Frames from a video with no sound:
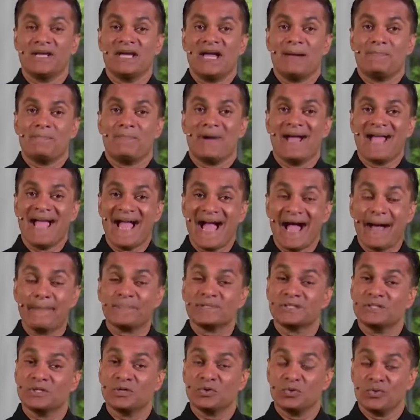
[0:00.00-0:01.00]
My
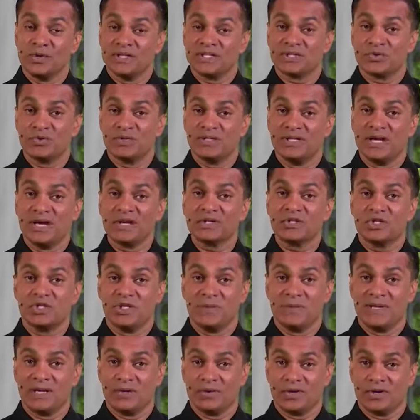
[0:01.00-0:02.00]
absolute risk reduction, you
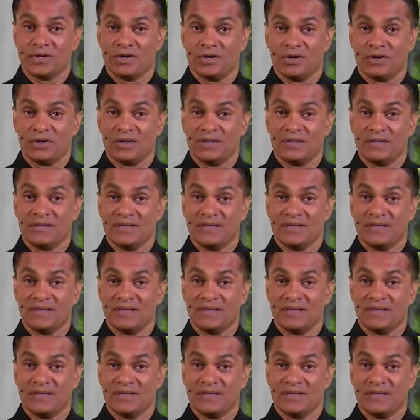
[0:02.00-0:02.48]
may recall,